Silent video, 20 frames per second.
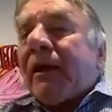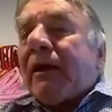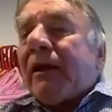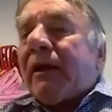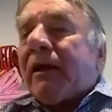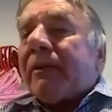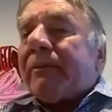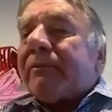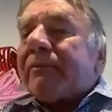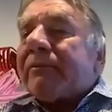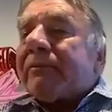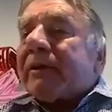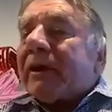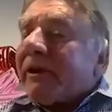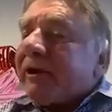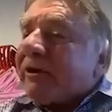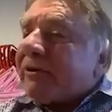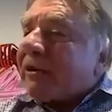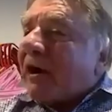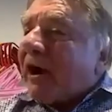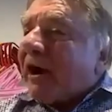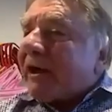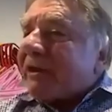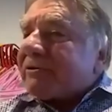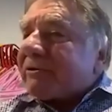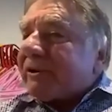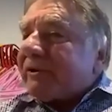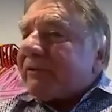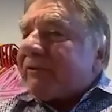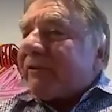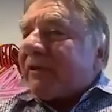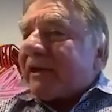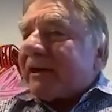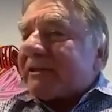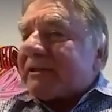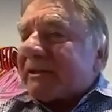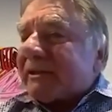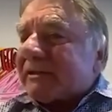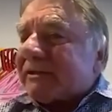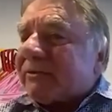The only dietary
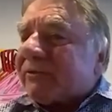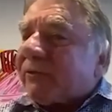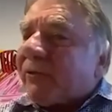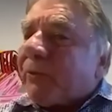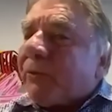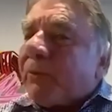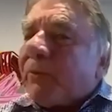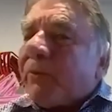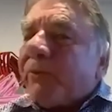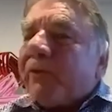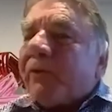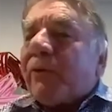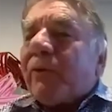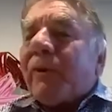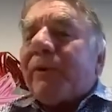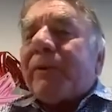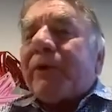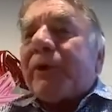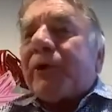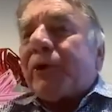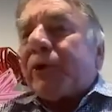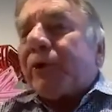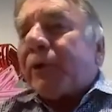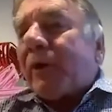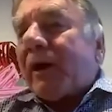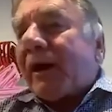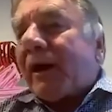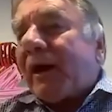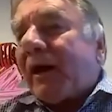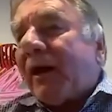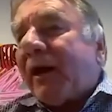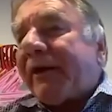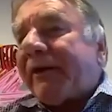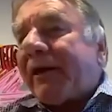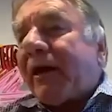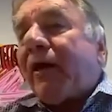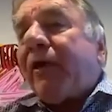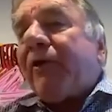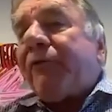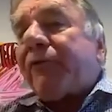advice is for women who are
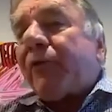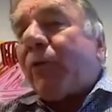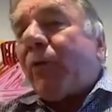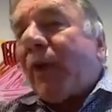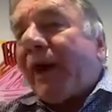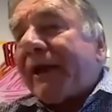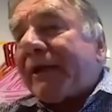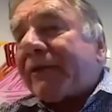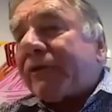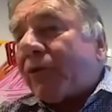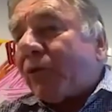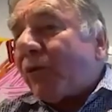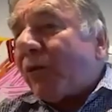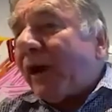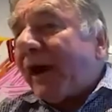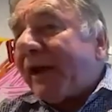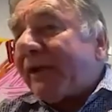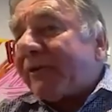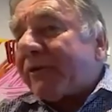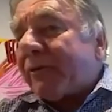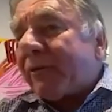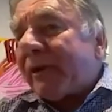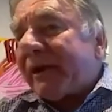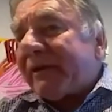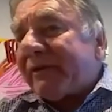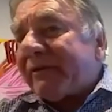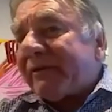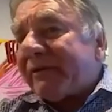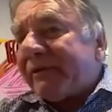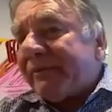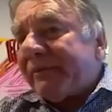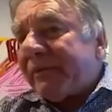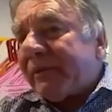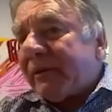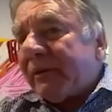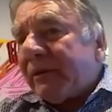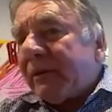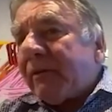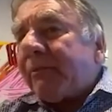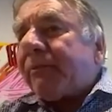either overweight or underweight.
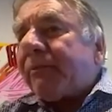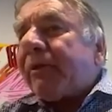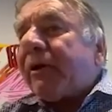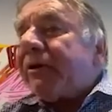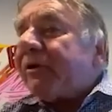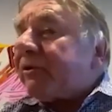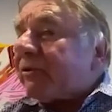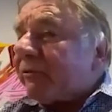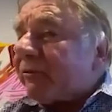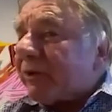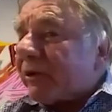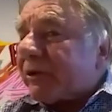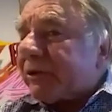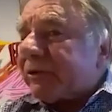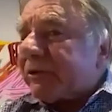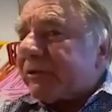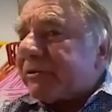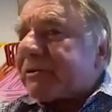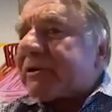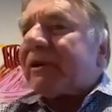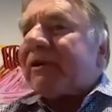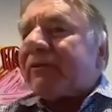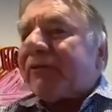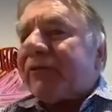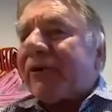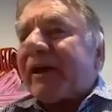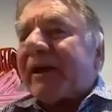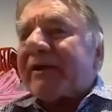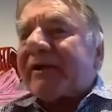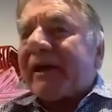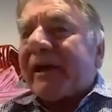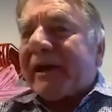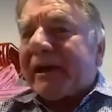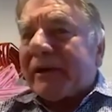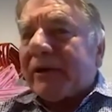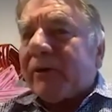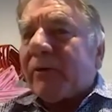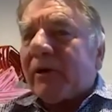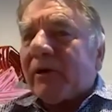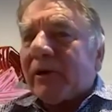Both of those can affect
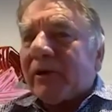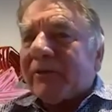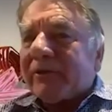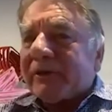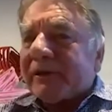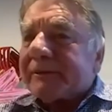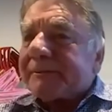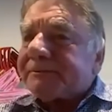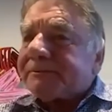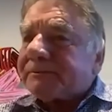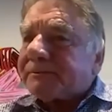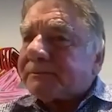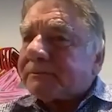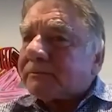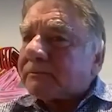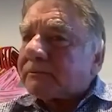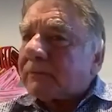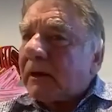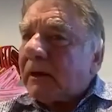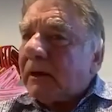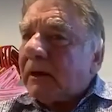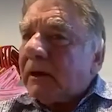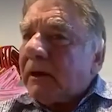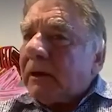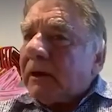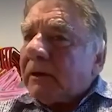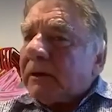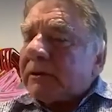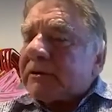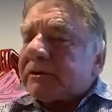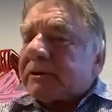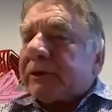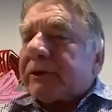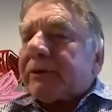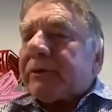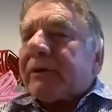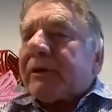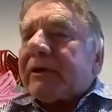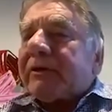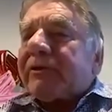egg quality.
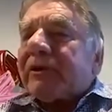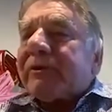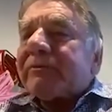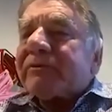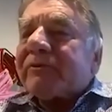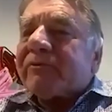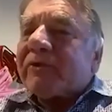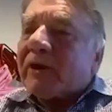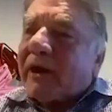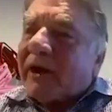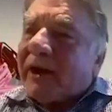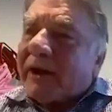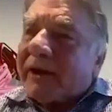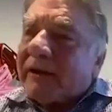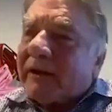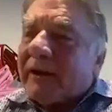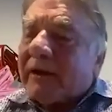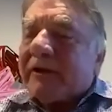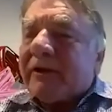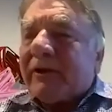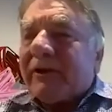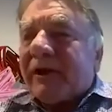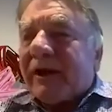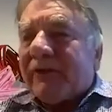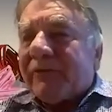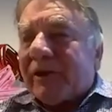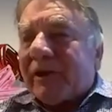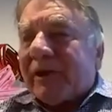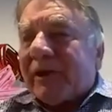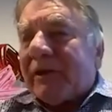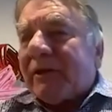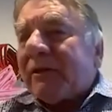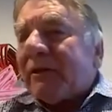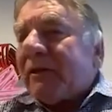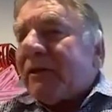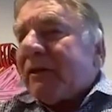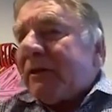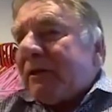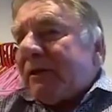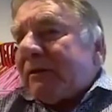So in terms of diet, I don't have any
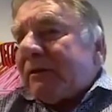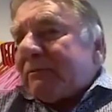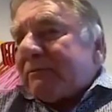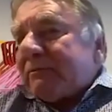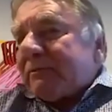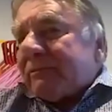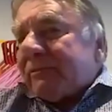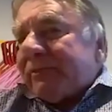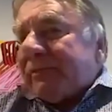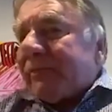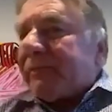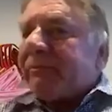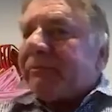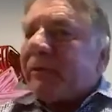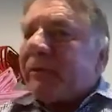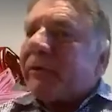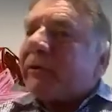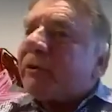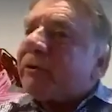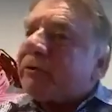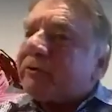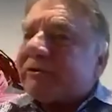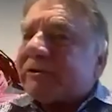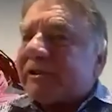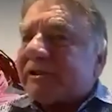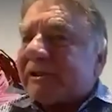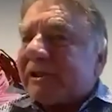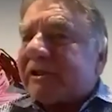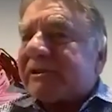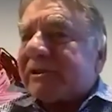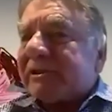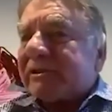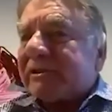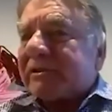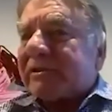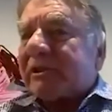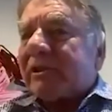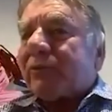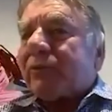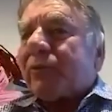miracle suggestions
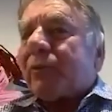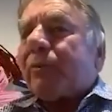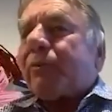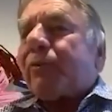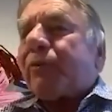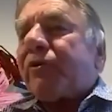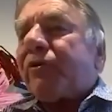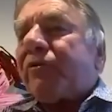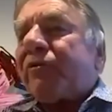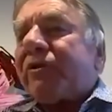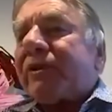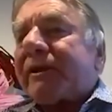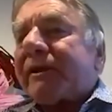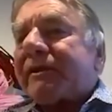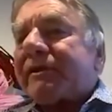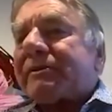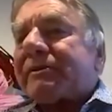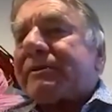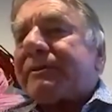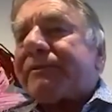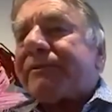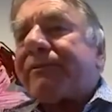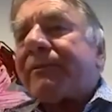that's going to improve things.